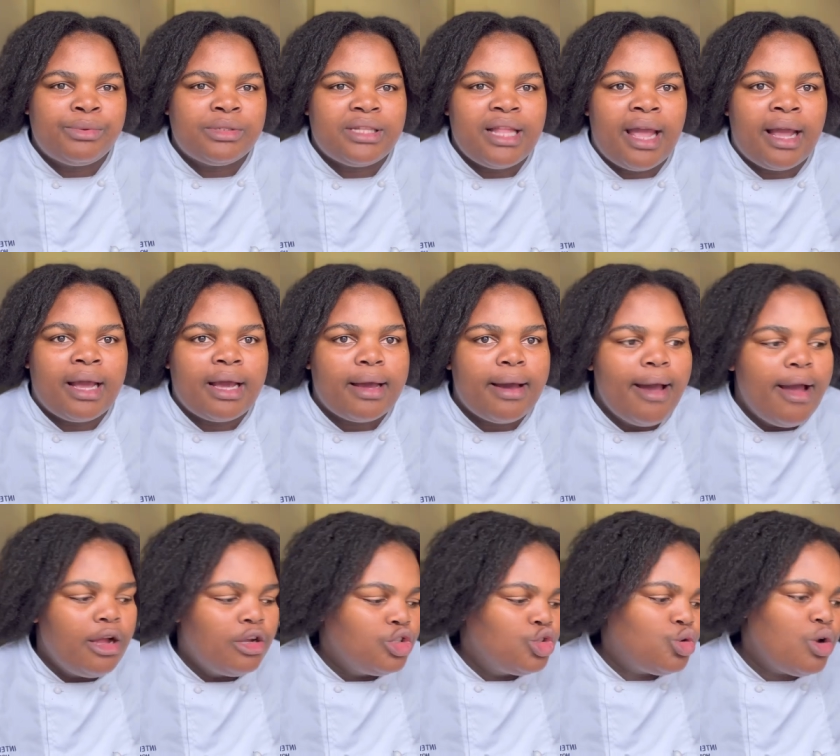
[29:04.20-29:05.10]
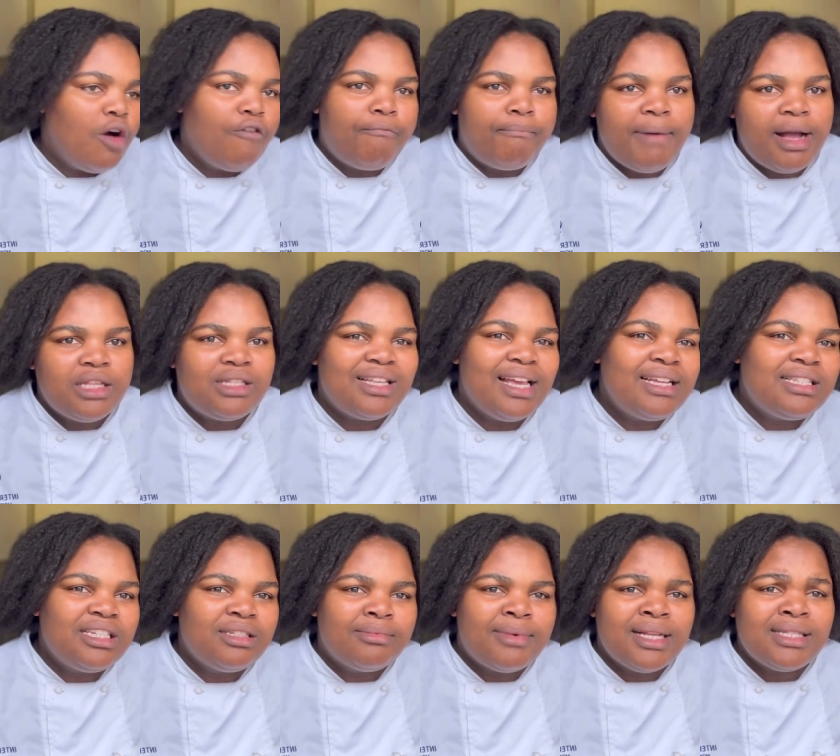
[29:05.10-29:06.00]
is like 12 months,
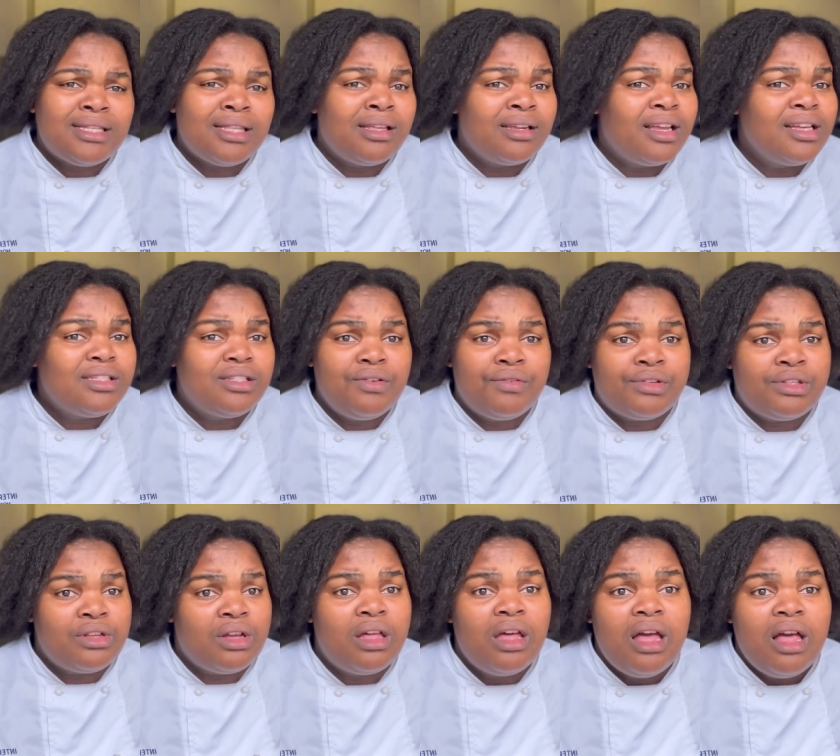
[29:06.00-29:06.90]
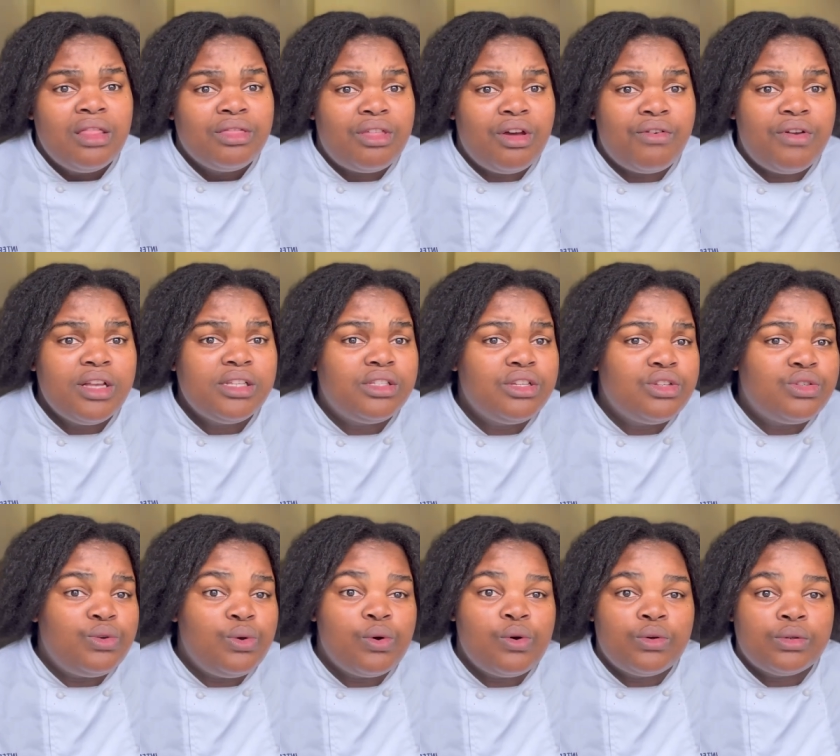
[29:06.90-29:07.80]
18 months, the rest is the rest
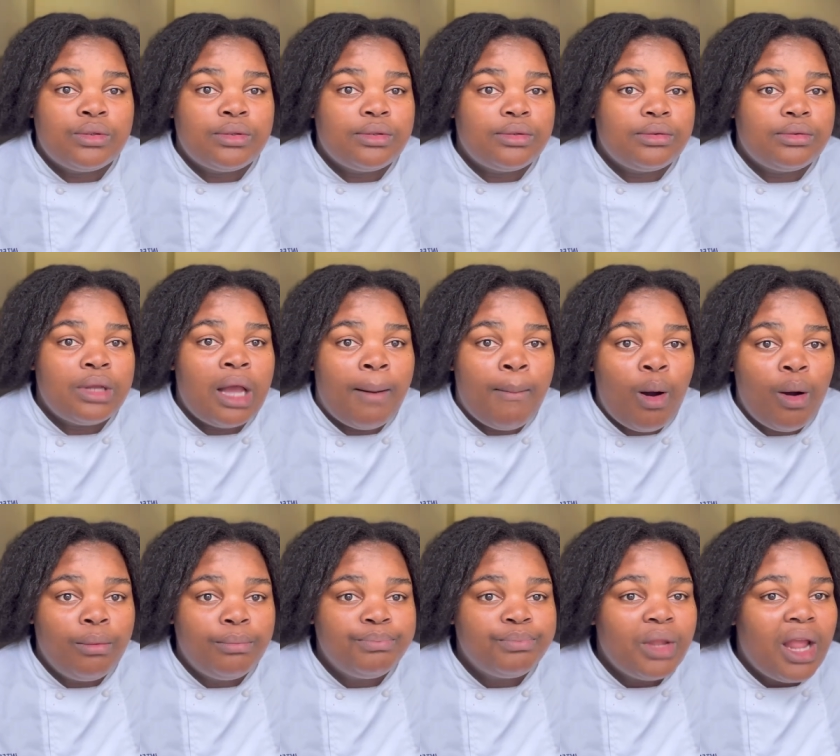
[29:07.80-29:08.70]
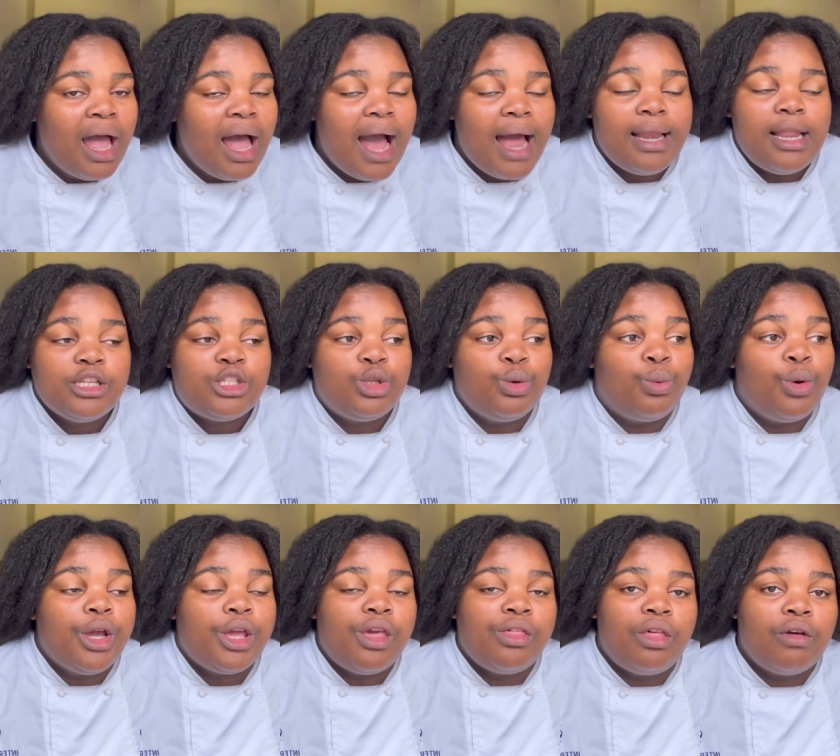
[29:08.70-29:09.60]
is yours, yabo. Unless you're
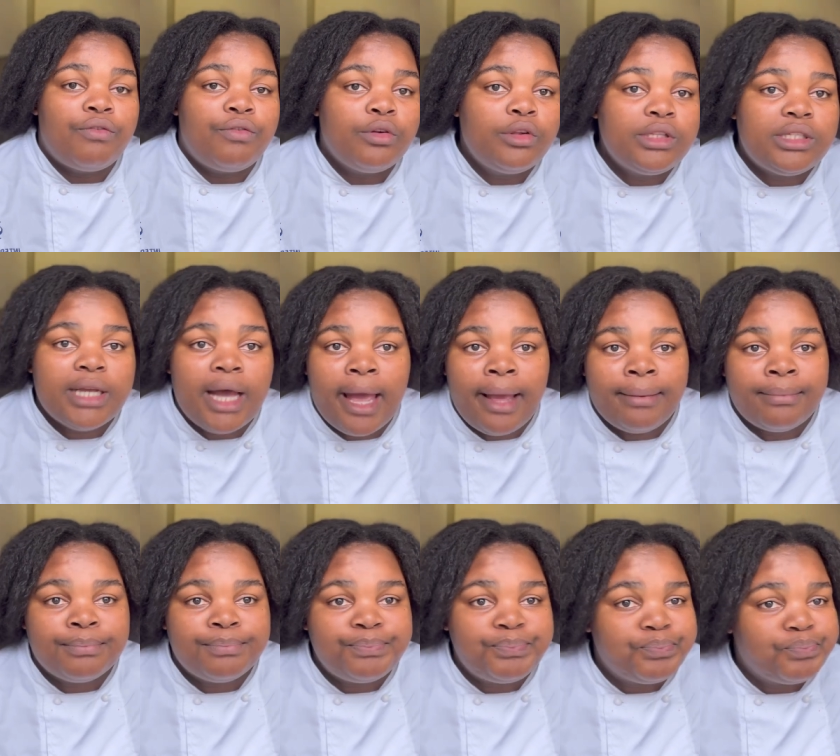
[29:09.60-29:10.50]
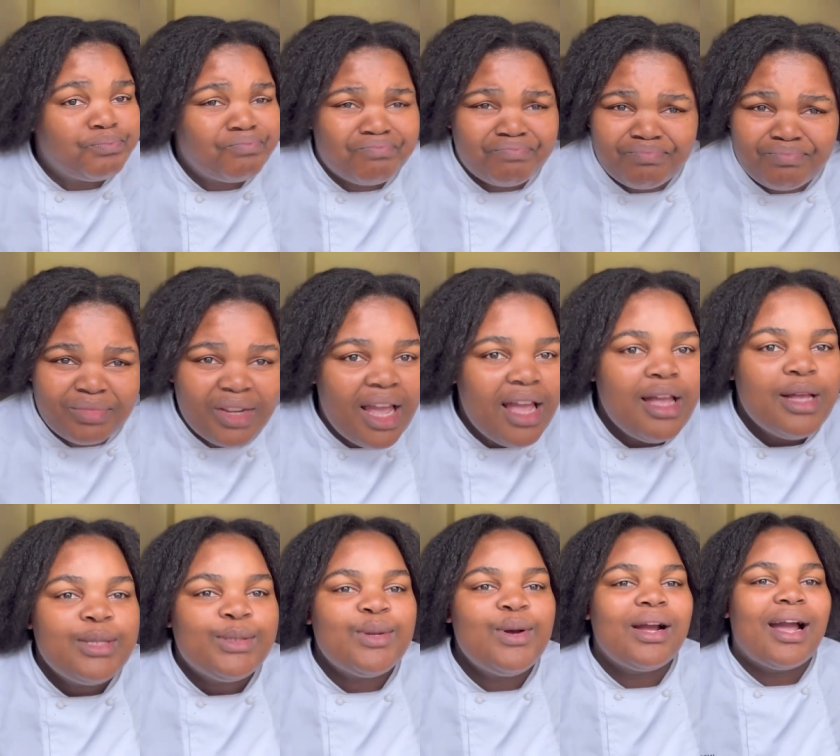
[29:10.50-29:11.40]
working there full time.
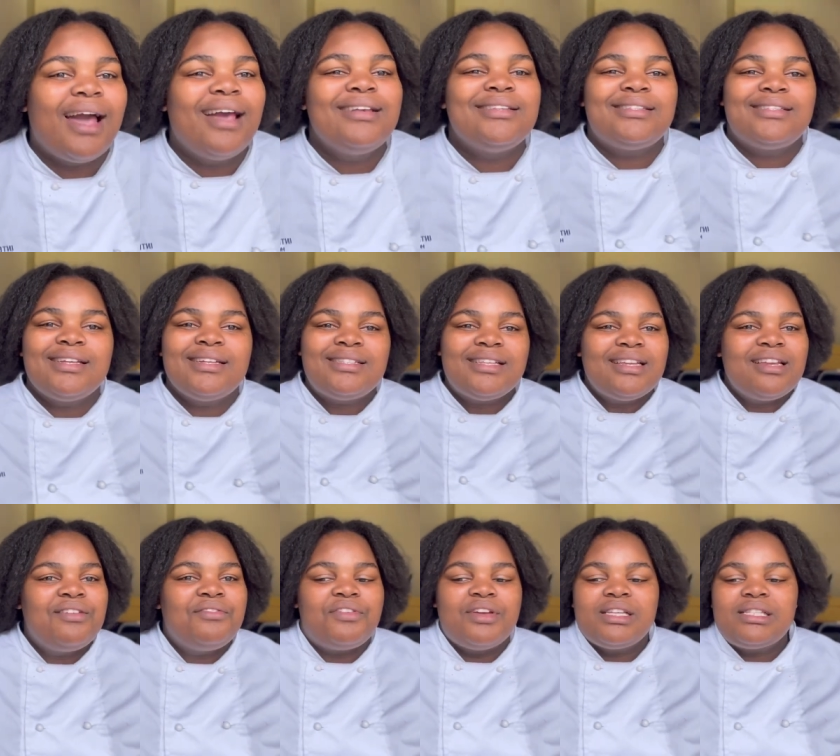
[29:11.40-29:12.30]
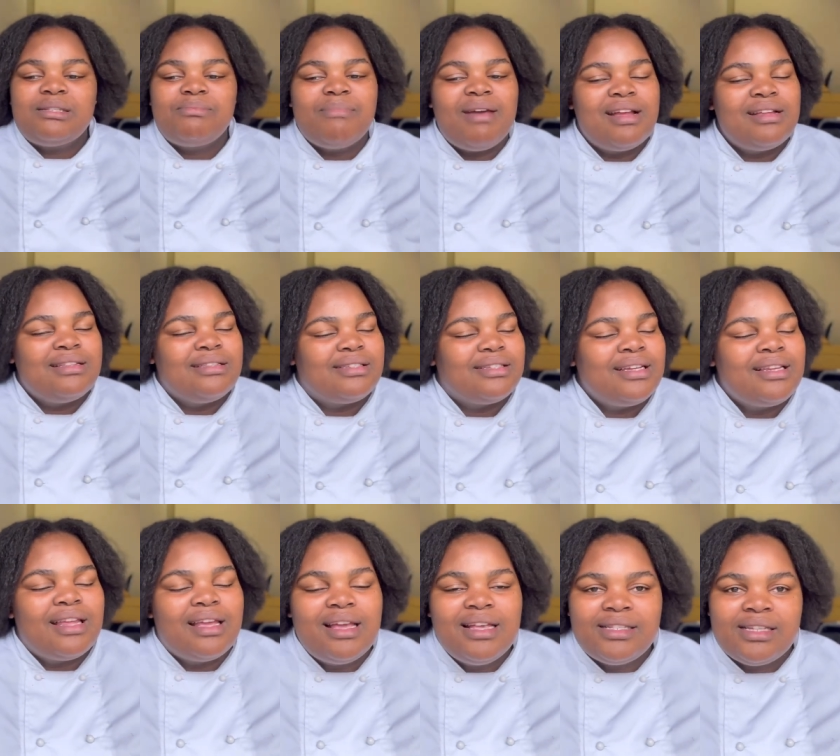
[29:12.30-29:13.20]
So guys, it's an investment.
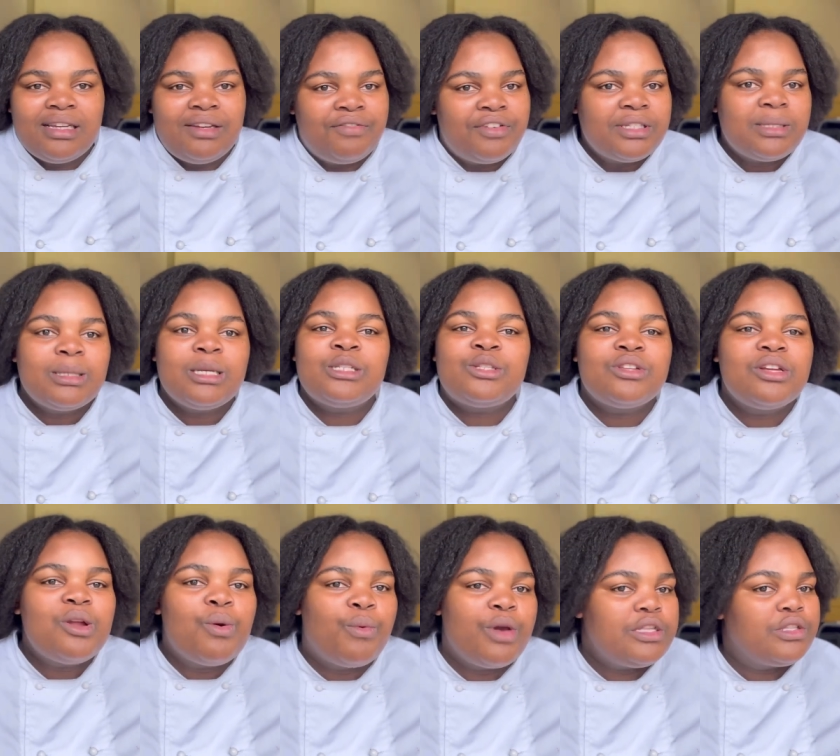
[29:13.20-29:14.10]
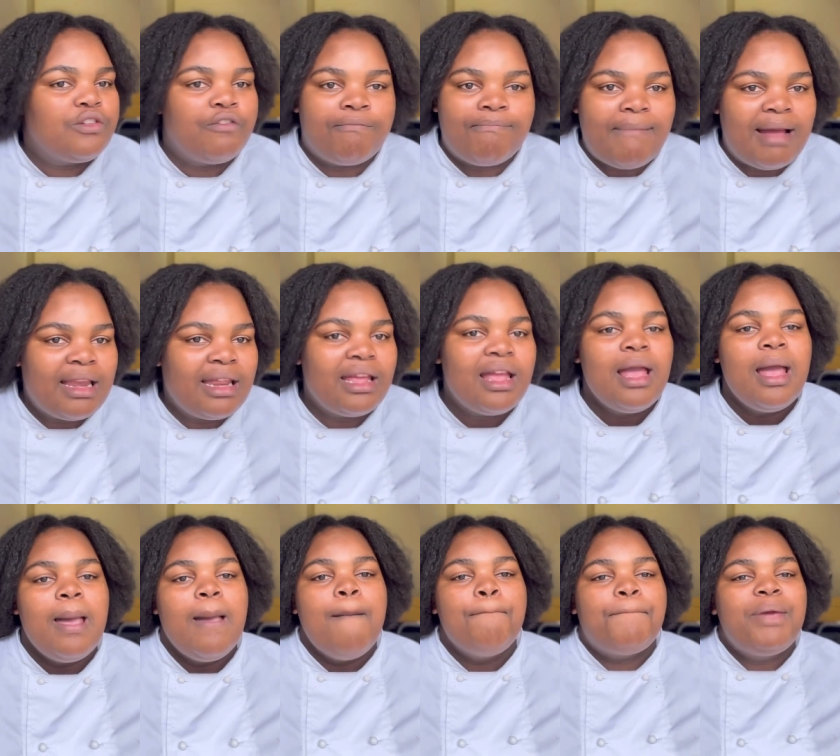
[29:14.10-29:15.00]
It is an investment. It's not a waste of money.
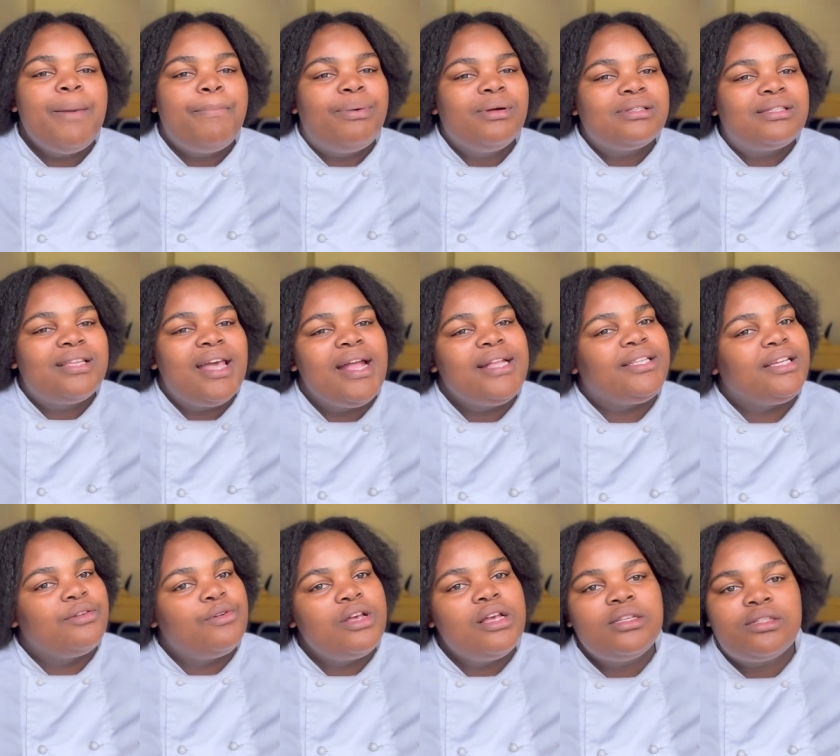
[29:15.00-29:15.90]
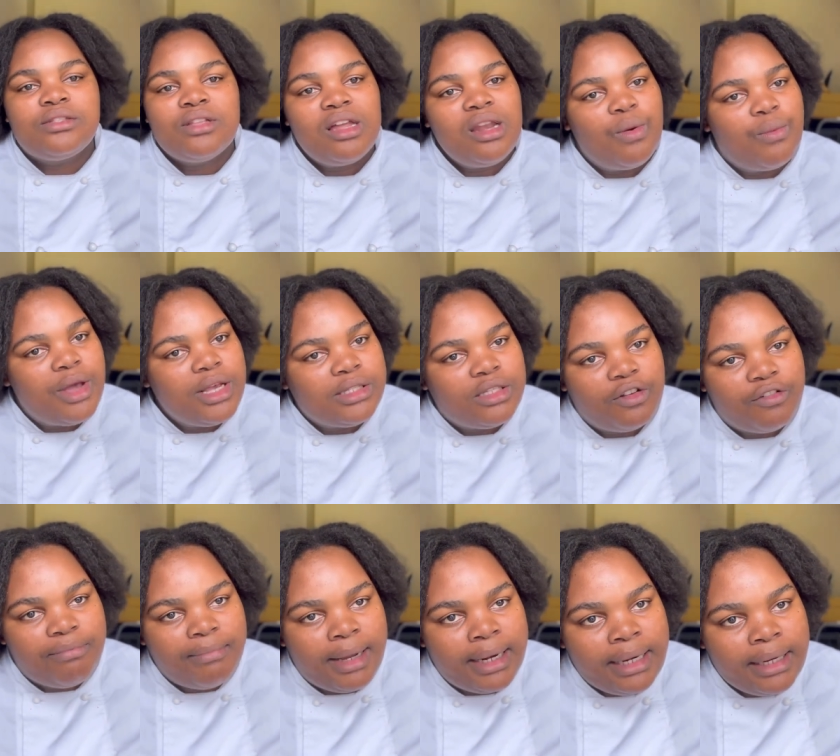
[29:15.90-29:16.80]
People say it's, an, it's not a waste
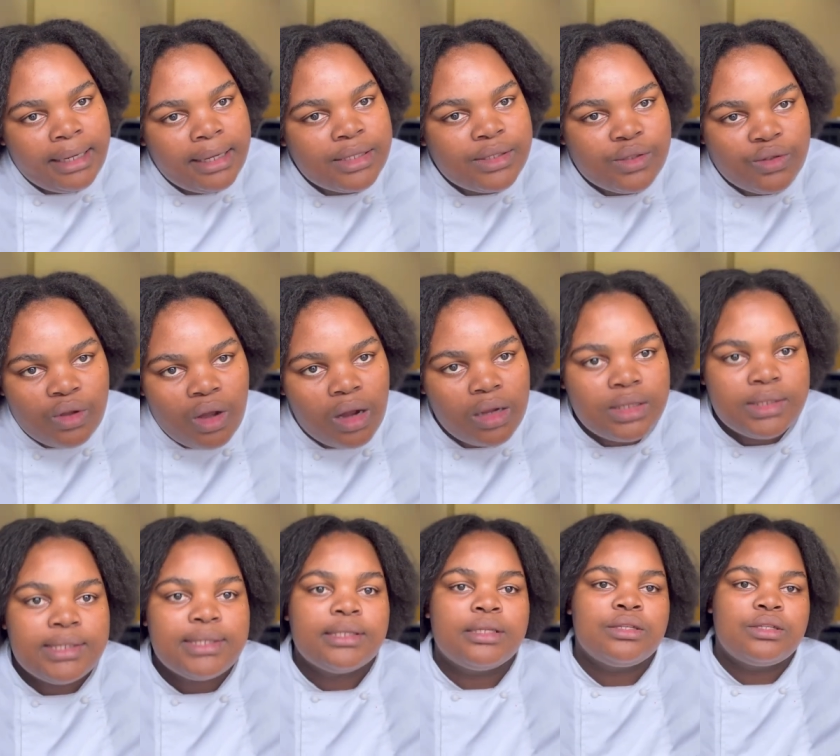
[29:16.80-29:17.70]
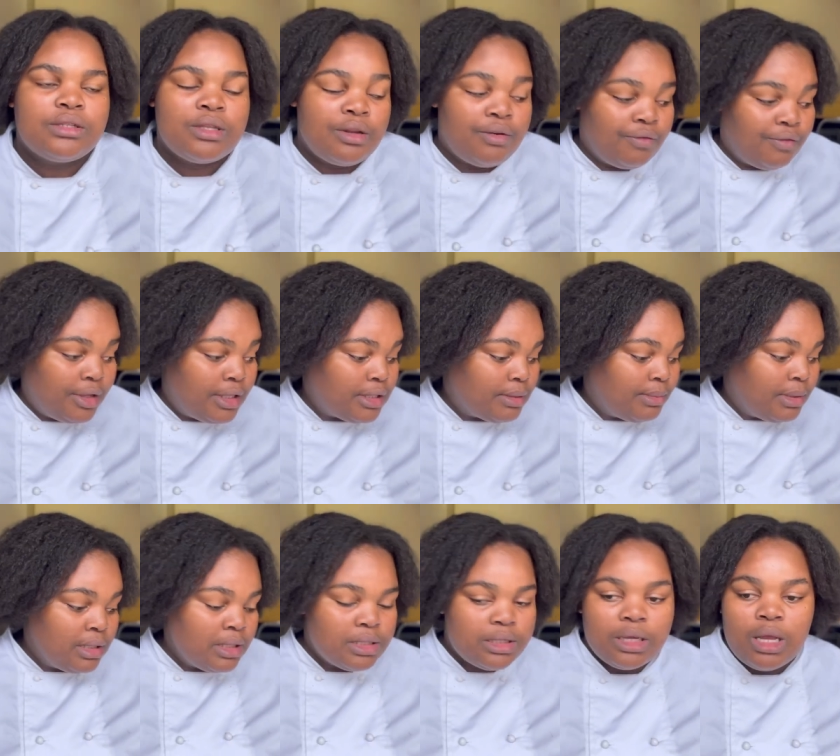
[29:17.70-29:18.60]
of money. It's not. It's an
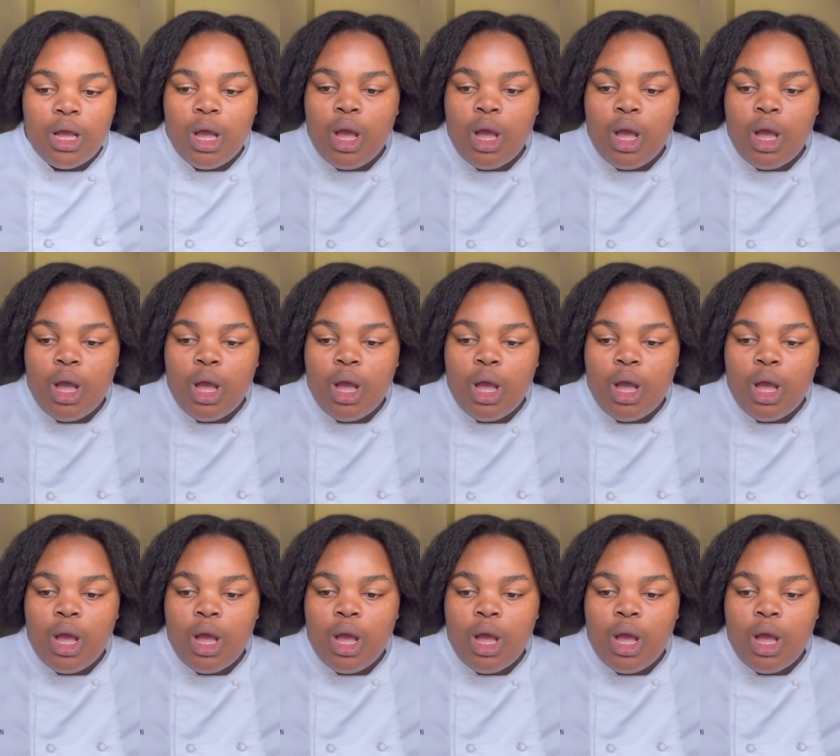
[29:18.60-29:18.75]
investment.